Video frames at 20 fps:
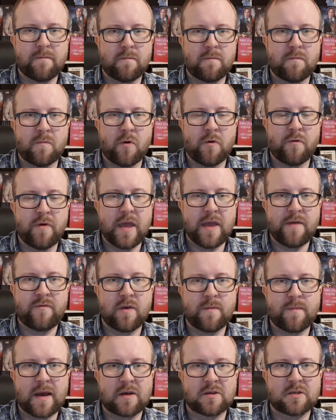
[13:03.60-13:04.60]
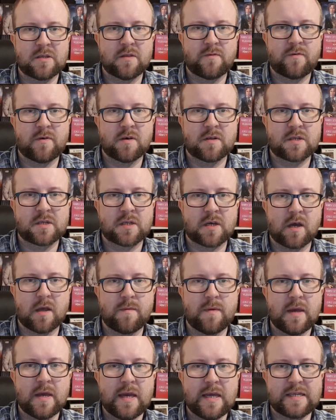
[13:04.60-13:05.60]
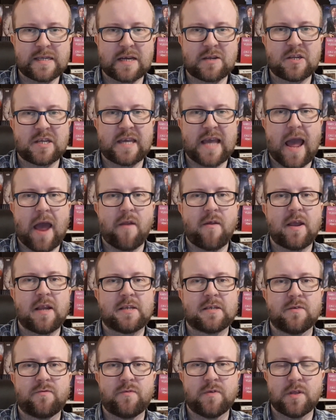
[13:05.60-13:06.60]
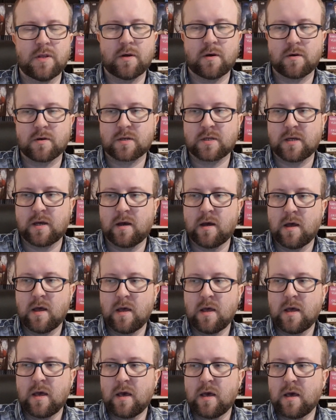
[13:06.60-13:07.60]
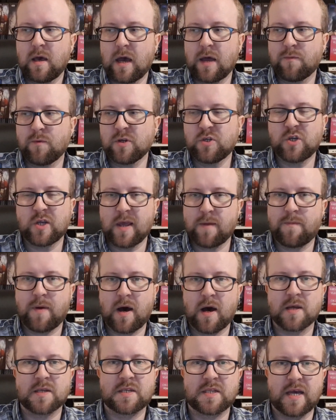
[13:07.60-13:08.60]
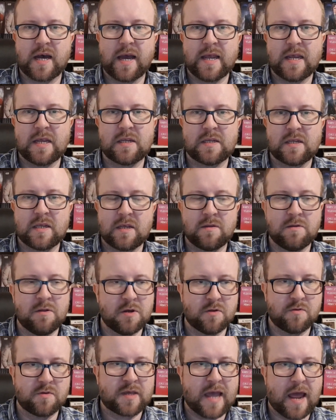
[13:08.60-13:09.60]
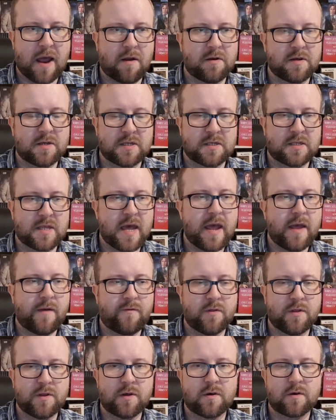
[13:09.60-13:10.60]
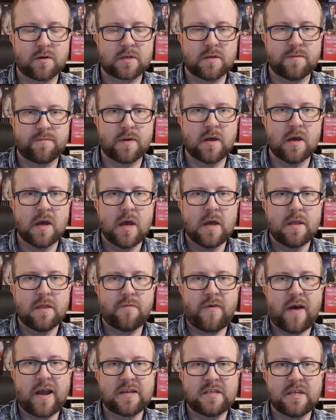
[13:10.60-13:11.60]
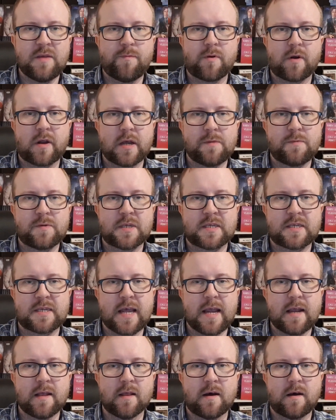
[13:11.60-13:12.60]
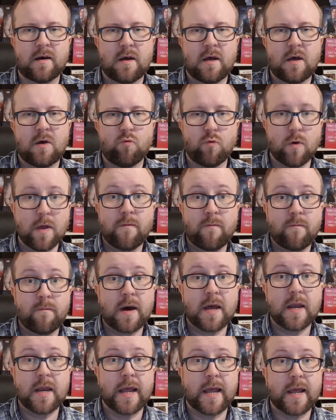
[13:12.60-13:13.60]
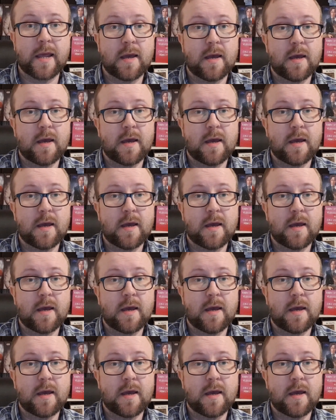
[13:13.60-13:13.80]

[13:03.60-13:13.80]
more iffy about it the first time it's out of character for the doctor and once you get past that it, you know the character's there for the doctor but the fact he bribes the sailor with money